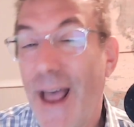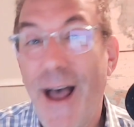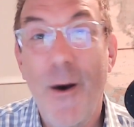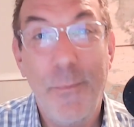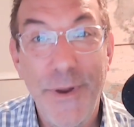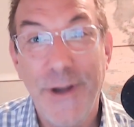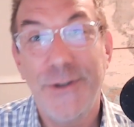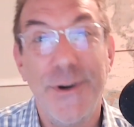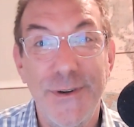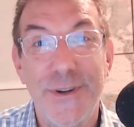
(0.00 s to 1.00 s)
out
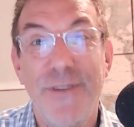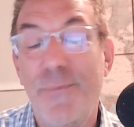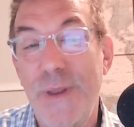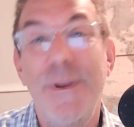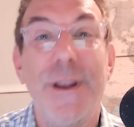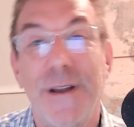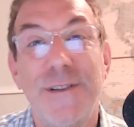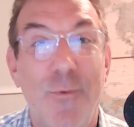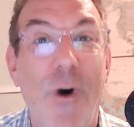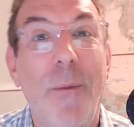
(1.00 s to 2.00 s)
pictures of BB guns
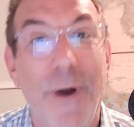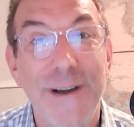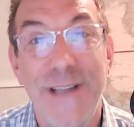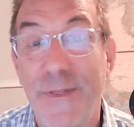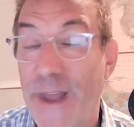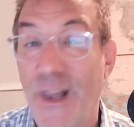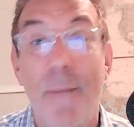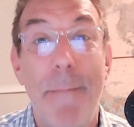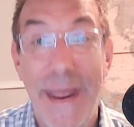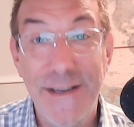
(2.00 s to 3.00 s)
at Walmarts and then
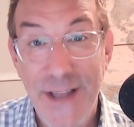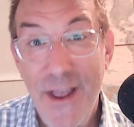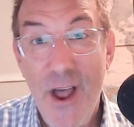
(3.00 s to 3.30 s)
lament